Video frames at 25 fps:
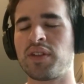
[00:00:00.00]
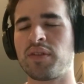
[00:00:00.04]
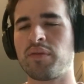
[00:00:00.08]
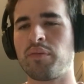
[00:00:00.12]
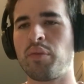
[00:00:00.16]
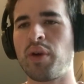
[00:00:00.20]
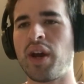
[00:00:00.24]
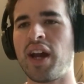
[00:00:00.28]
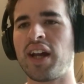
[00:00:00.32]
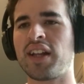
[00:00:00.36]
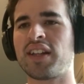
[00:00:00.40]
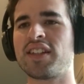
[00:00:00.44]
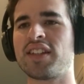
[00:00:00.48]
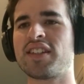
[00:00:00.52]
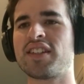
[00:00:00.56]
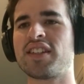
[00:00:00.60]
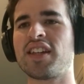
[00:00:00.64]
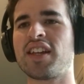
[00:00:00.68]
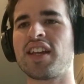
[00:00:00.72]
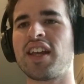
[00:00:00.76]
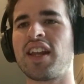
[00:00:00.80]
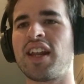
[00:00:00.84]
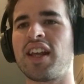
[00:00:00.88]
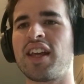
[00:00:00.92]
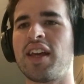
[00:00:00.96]

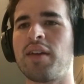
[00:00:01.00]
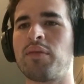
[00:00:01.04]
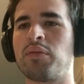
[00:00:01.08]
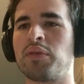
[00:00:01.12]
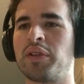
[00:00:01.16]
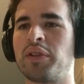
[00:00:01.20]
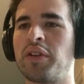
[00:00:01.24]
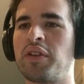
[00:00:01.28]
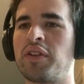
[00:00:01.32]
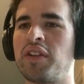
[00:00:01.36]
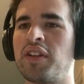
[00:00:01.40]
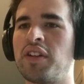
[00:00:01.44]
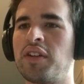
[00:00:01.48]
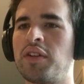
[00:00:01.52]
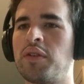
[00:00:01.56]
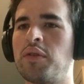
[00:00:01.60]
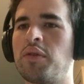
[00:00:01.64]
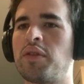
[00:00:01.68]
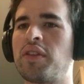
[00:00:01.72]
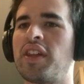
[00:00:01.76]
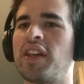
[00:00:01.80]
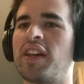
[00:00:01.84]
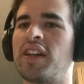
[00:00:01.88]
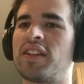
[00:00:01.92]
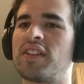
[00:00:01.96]
practicing and I kept learning new
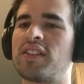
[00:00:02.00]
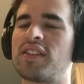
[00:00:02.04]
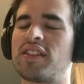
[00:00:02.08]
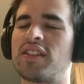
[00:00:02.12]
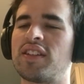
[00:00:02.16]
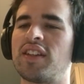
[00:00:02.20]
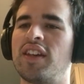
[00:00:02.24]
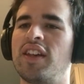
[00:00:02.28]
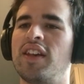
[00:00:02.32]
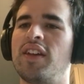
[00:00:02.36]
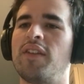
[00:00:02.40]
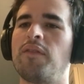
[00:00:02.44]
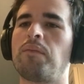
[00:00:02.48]
things.